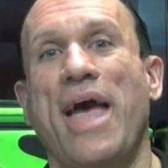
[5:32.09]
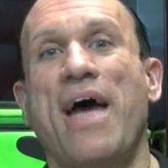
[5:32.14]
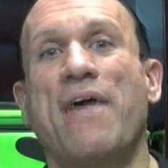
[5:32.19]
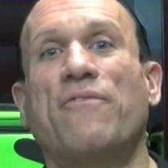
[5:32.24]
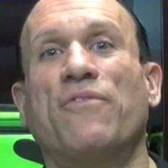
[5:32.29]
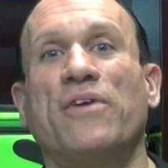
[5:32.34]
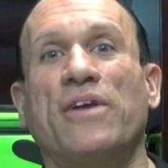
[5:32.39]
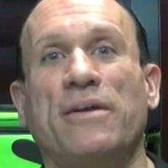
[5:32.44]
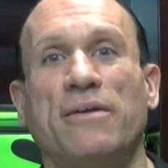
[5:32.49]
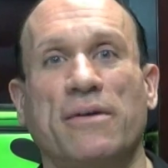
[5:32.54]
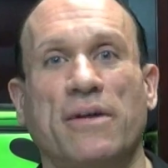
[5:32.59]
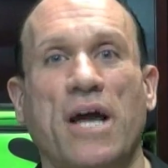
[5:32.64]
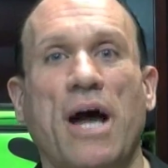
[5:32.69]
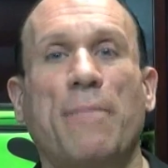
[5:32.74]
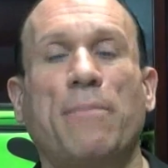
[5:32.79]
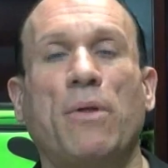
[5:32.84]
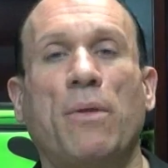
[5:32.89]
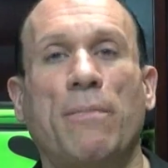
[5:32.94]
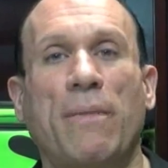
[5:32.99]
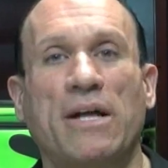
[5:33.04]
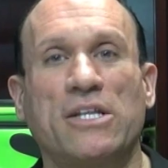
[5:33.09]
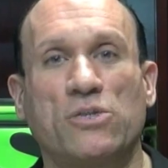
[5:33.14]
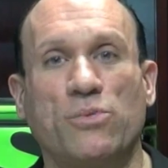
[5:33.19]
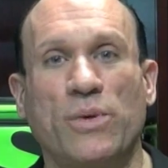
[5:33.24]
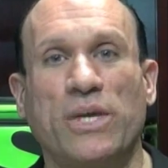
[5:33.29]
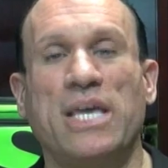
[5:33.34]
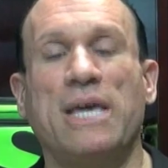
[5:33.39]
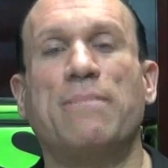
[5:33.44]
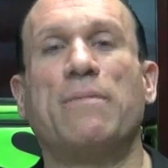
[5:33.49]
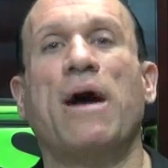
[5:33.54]
Every couple of months
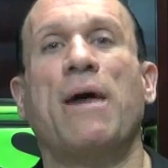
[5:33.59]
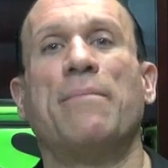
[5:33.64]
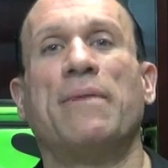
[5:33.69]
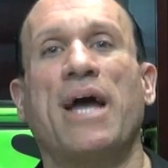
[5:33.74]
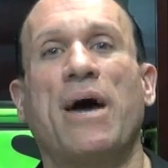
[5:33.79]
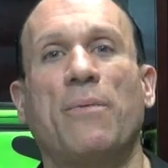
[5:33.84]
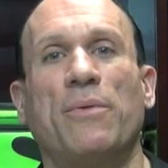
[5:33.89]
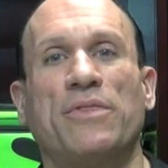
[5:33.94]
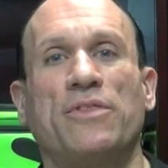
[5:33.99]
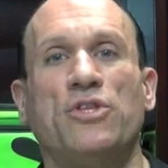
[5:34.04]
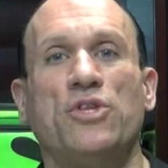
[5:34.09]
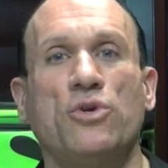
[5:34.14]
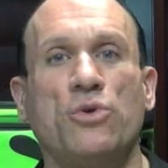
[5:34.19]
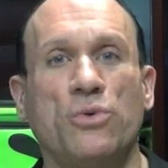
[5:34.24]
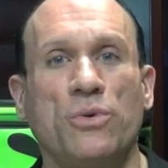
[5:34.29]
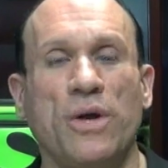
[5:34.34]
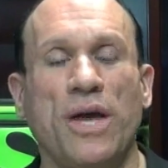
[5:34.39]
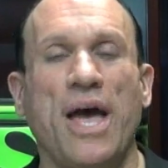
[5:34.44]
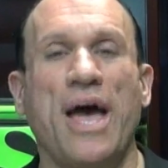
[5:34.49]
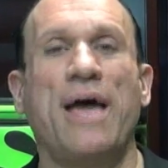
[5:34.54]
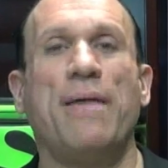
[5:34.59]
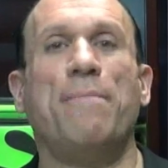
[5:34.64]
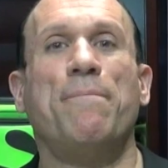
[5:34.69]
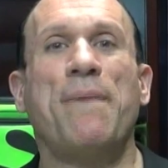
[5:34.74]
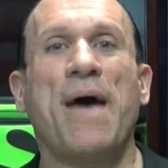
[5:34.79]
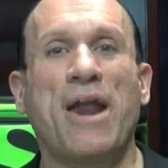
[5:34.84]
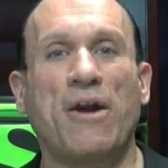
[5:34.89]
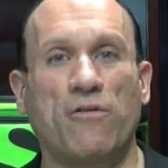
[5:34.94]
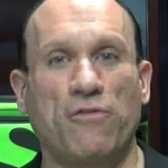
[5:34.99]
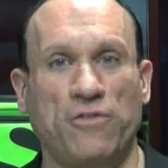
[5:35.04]
we keep coming out with new and
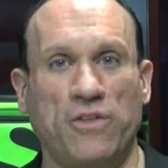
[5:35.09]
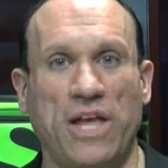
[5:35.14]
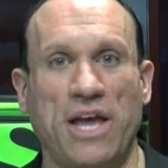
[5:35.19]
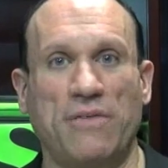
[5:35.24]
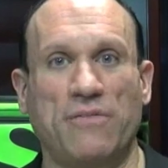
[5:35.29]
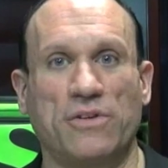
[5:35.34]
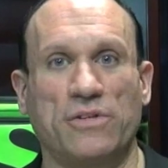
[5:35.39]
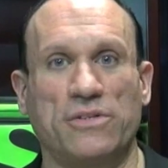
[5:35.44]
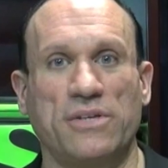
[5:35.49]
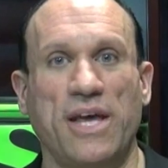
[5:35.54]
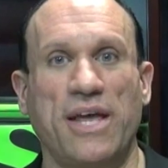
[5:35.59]
better flavors.